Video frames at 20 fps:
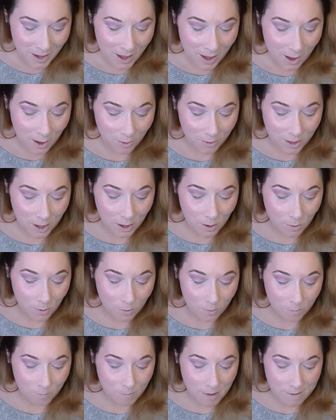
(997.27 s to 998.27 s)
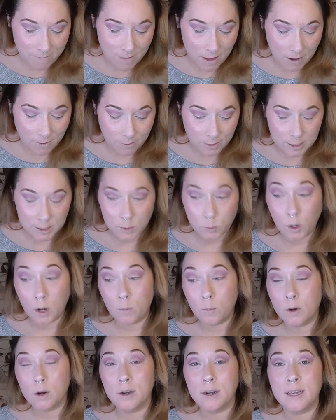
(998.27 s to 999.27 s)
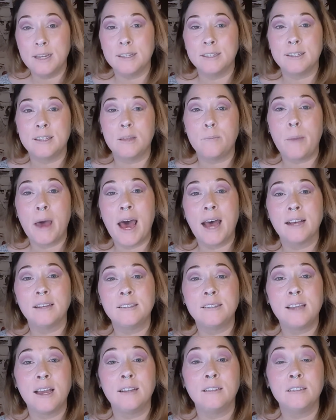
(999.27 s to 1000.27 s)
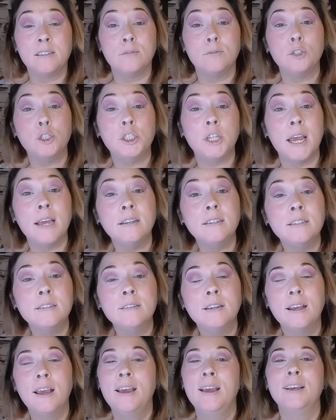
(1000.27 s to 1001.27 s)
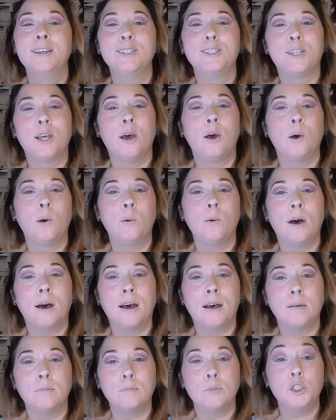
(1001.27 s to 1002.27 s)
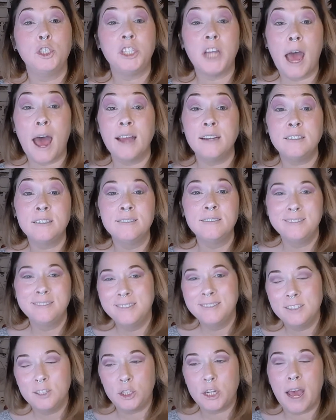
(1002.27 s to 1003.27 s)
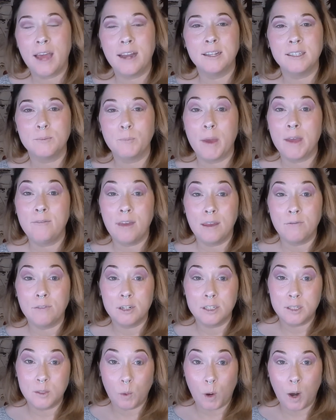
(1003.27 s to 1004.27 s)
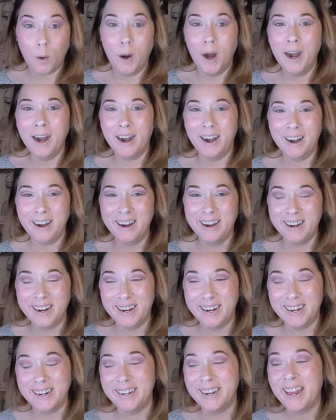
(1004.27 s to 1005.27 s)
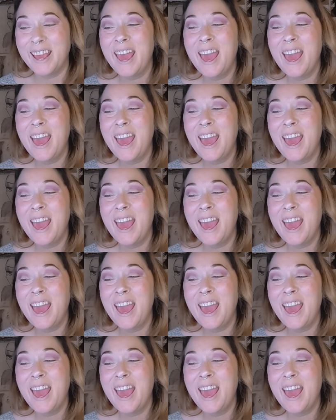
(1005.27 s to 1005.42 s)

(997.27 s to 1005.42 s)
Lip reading: Although my favorite swear word is the past tense of shit. So shat. Shat is my favorite swear word.